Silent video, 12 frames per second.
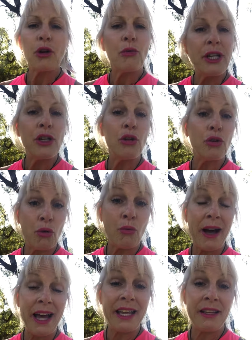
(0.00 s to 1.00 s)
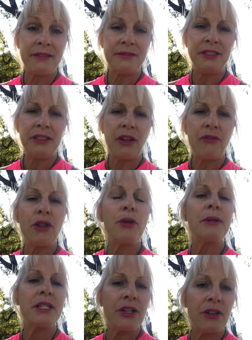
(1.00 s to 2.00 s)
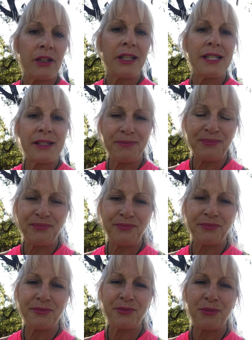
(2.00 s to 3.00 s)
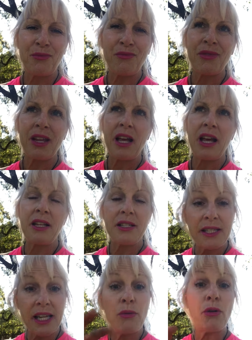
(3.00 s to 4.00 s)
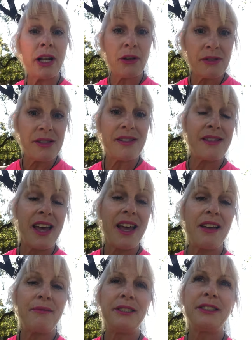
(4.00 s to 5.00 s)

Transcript: when you look away from the materialism and see what else is there,